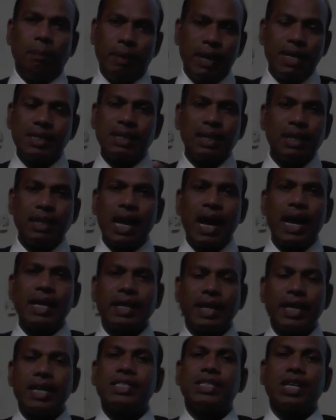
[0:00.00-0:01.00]
Basin
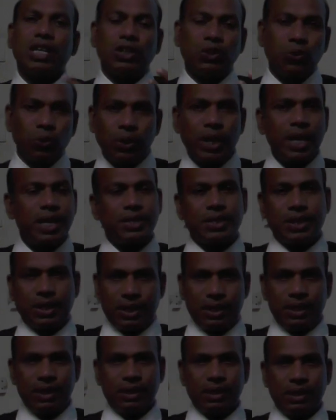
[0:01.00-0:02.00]
lag is the
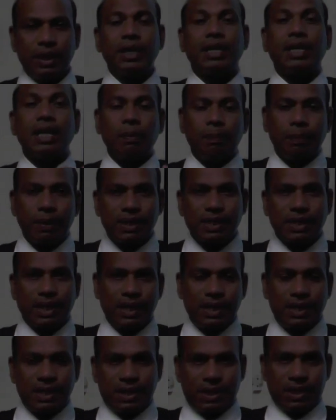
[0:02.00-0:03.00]
duration. It
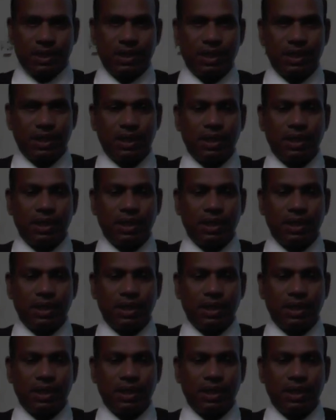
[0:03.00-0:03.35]
represents